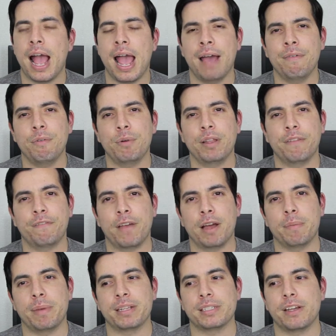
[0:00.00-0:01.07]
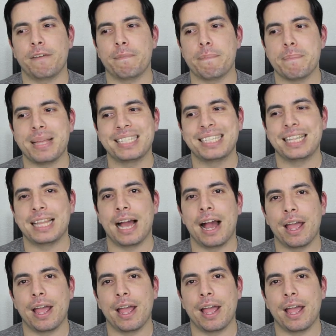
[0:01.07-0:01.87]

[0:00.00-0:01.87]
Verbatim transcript: Haven't really found myself missing the